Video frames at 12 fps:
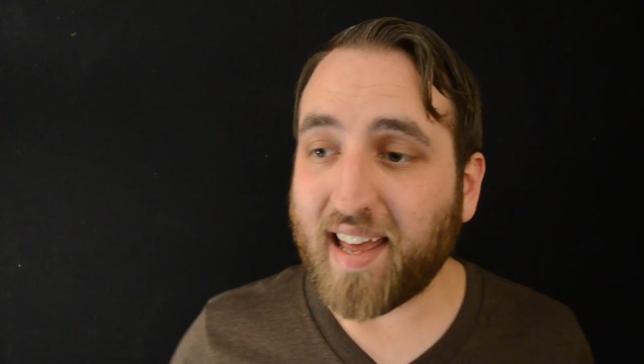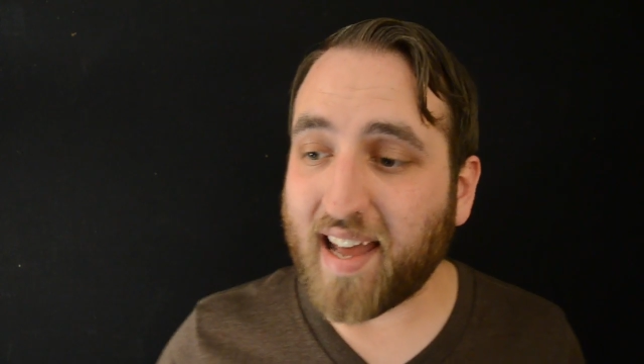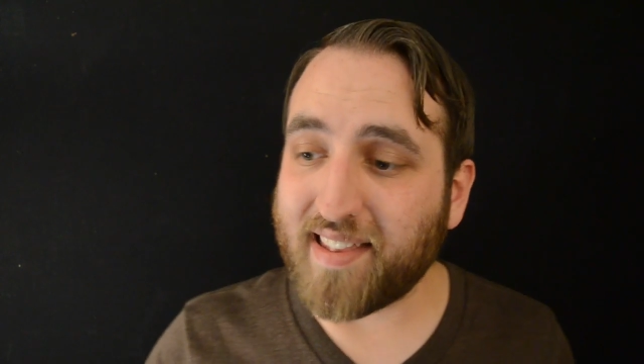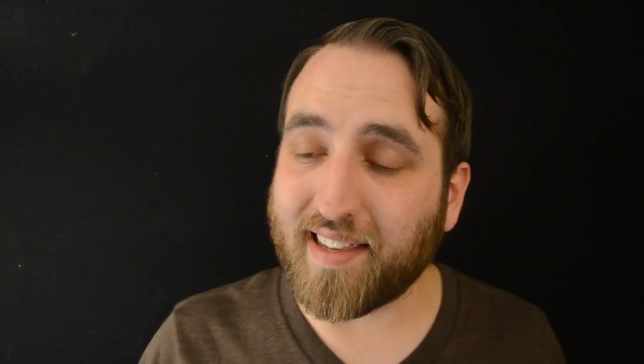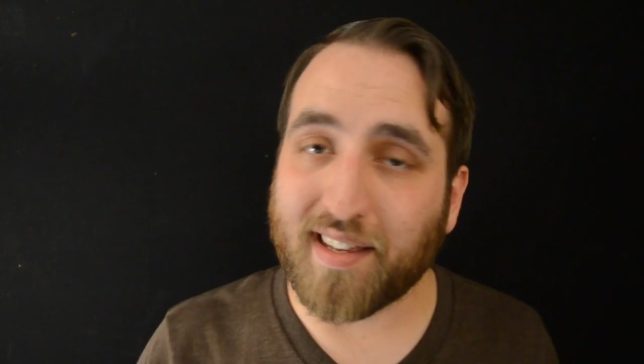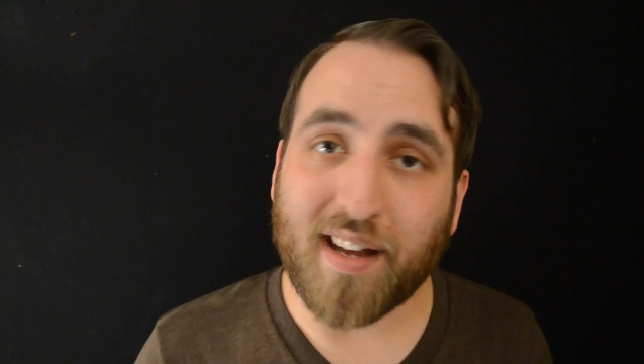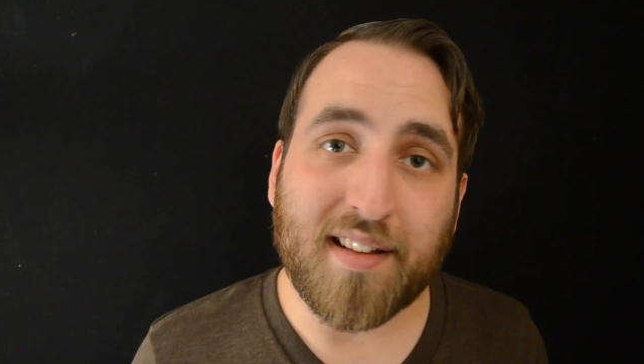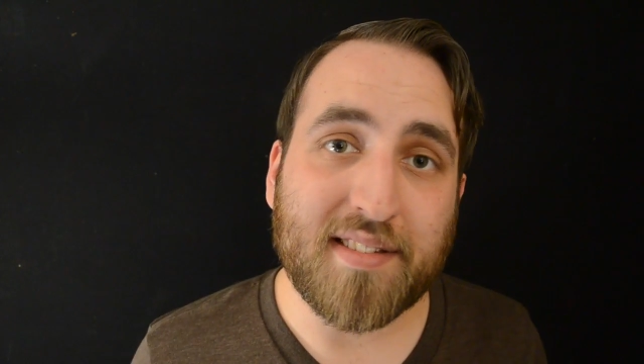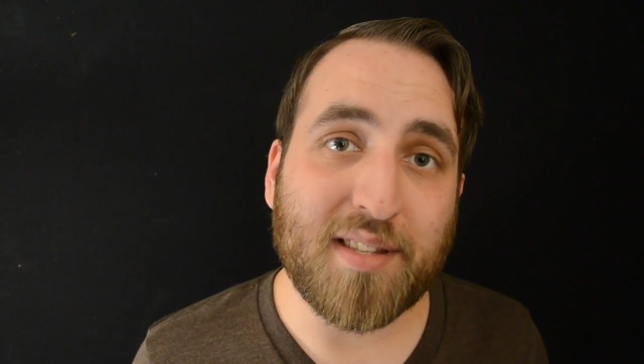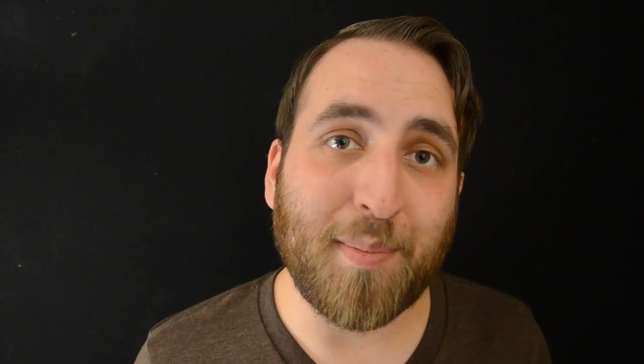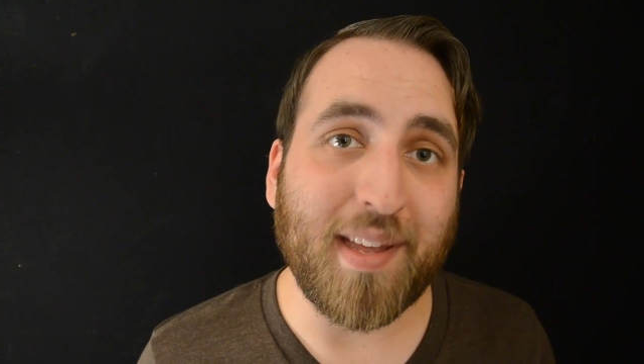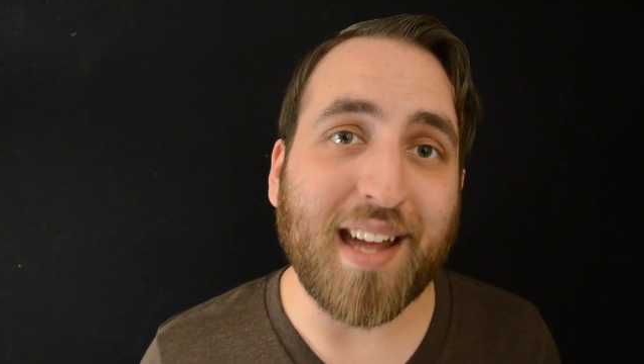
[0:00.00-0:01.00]
had the guts
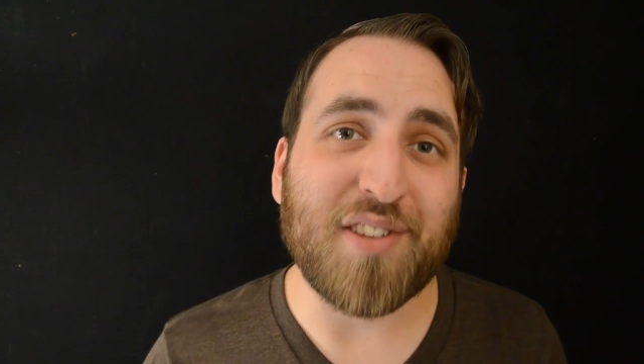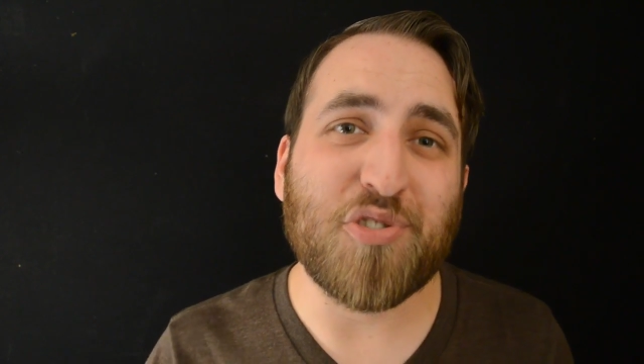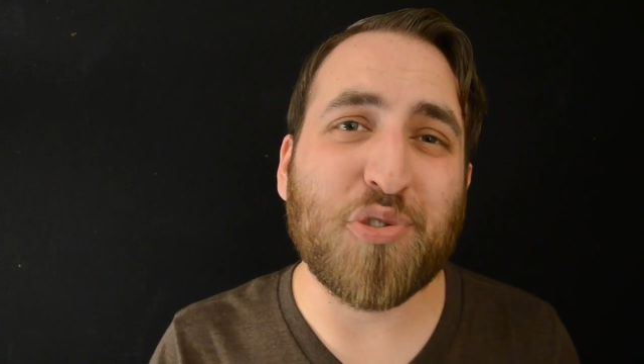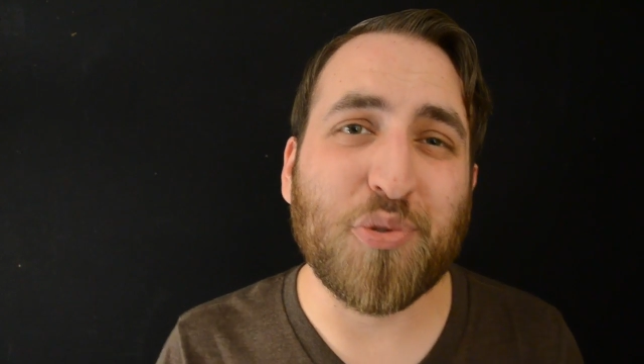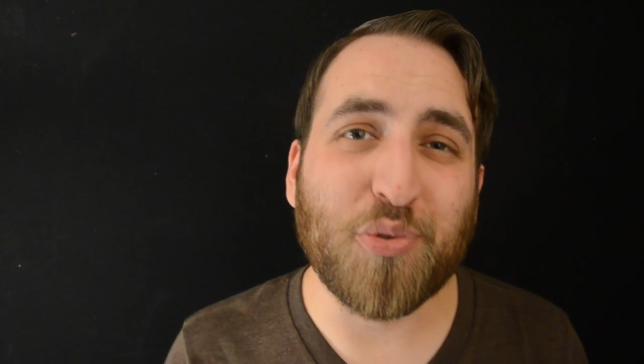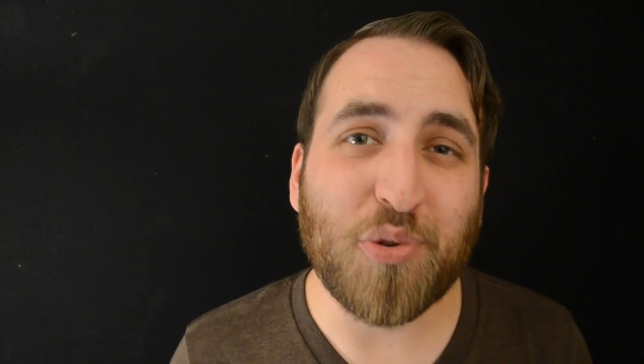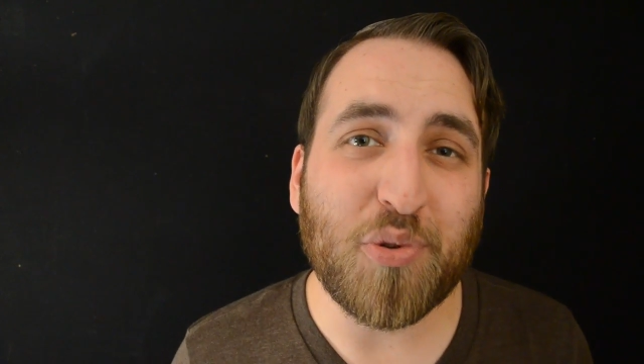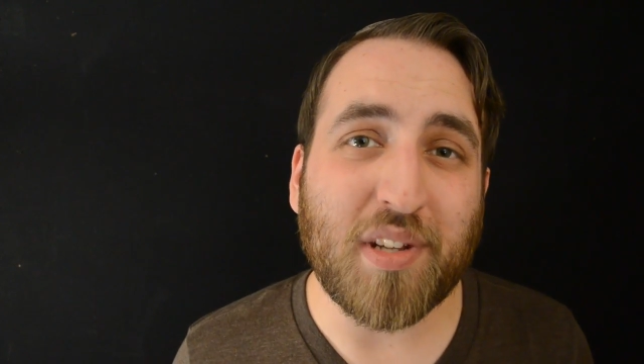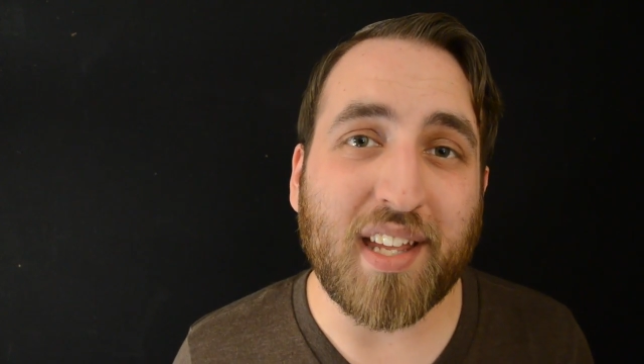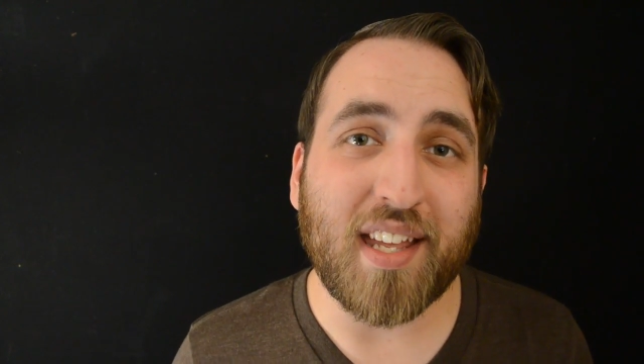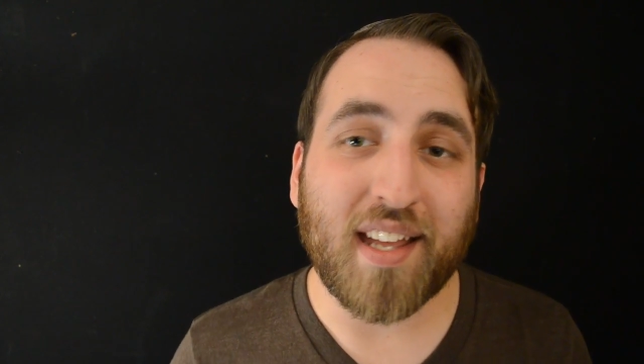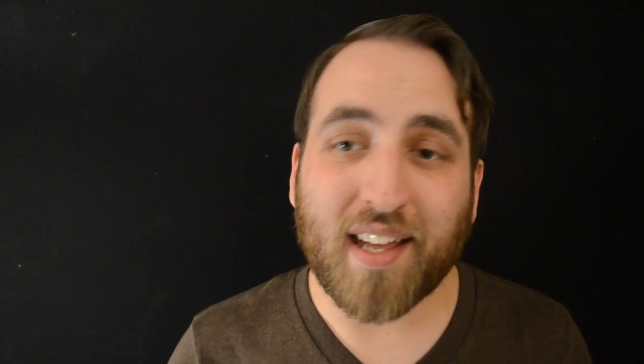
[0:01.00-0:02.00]
to be a
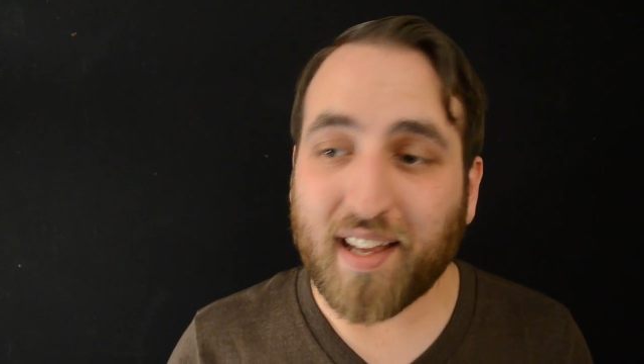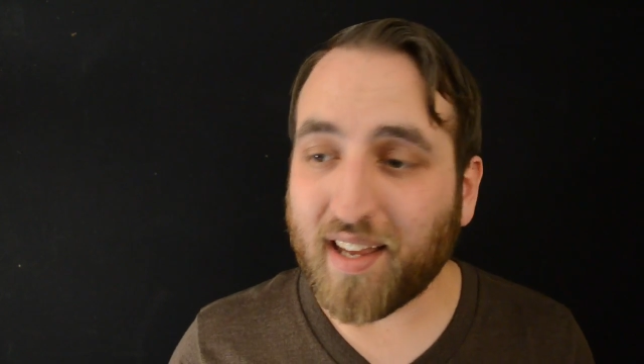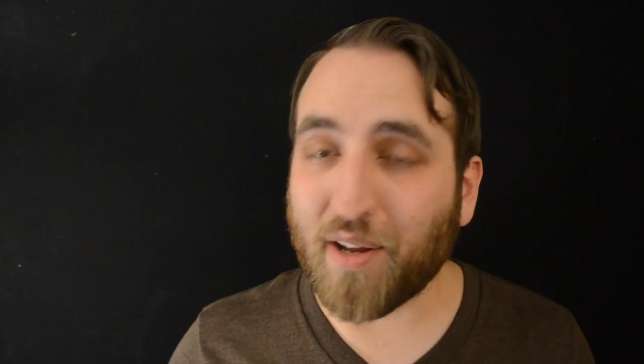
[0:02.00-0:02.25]
truly,